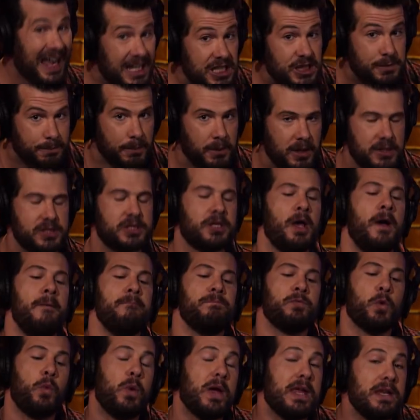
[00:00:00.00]
experts,
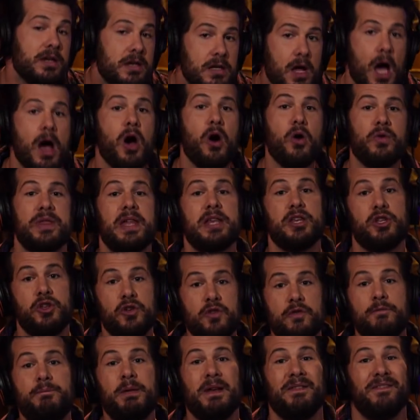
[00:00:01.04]
we know that
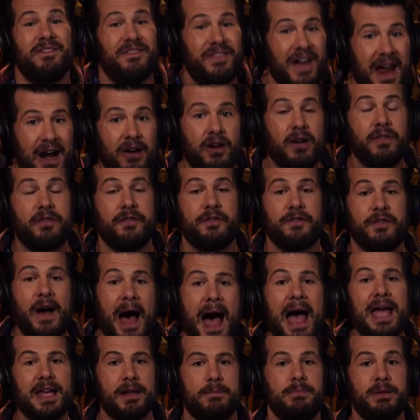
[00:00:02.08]
you've been
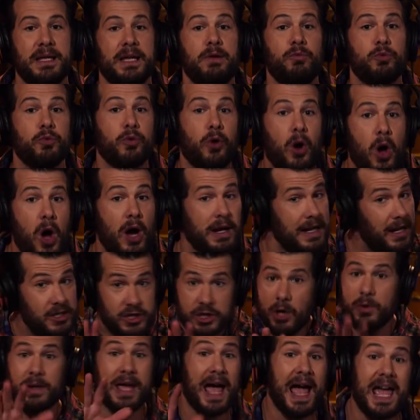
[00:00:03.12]
verifiably wrong. Now,
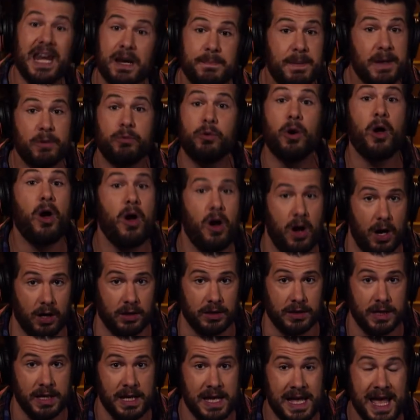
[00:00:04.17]
it's okay to be wrong.
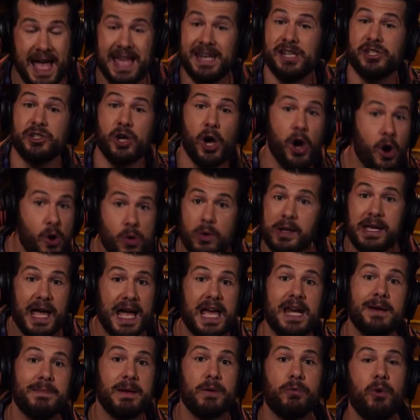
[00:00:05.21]
It is
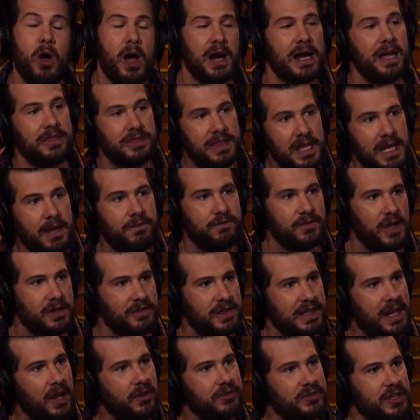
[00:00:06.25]
okay to be wrong. I think if
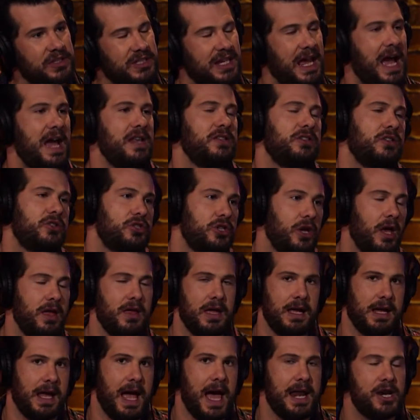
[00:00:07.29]
nothing else, this kinds of
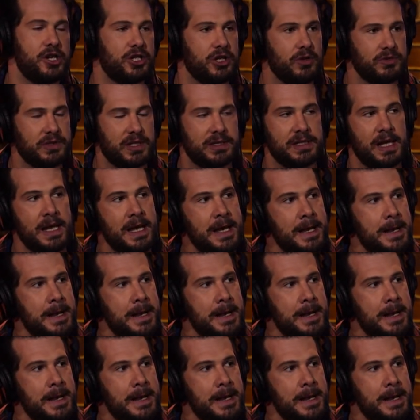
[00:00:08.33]
it kind of shows us